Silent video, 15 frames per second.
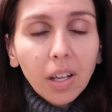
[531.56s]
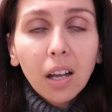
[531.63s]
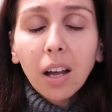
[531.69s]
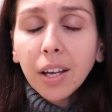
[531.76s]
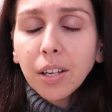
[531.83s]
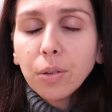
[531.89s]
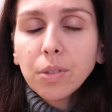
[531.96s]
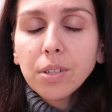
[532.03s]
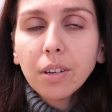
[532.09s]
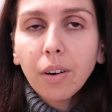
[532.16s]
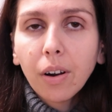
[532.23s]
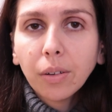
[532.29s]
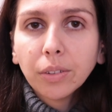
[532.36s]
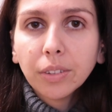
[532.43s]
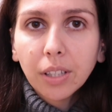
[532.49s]
I use
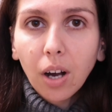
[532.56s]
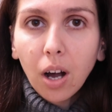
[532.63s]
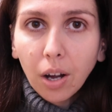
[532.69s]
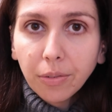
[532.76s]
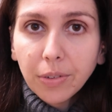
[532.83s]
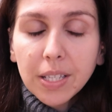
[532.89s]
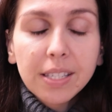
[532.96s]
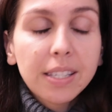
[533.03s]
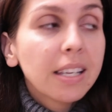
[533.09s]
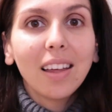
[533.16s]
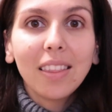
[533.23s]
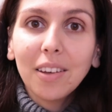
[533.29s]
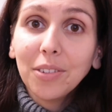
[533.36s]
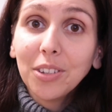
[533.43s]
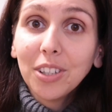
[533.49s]
around the office.
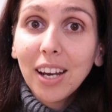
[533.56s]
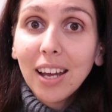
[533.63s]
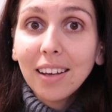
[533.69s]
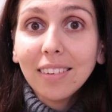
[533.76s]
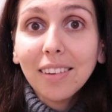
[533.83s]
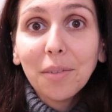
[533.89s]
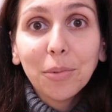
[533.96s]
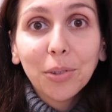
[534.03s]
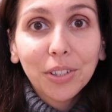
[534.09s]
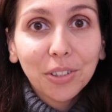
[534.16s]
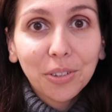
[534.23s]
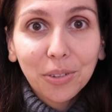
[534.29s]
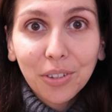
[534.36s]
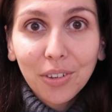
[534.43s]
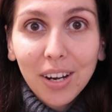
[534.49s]
And after that I'm going
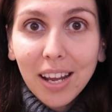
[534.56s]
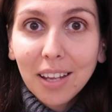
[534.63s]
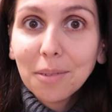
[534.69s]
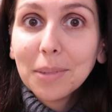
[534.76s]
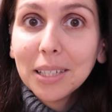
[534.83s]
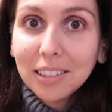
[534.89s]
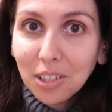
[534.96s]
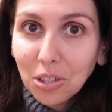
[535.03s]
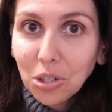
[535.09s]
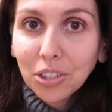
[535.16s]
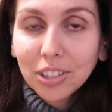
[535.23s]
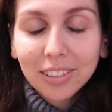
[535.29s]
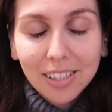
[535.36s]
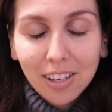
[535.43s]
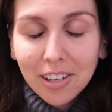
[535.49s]
to create my
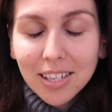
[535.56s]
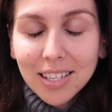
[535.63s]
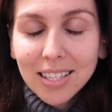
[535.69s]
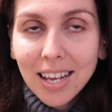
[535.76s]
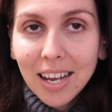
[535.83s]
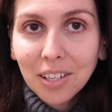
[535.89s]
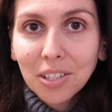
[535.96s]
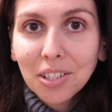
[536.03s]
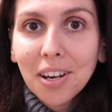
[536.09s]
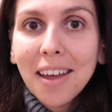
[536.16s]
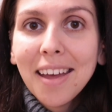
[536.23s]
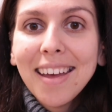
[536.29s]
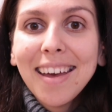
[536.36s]
digital yarn stash,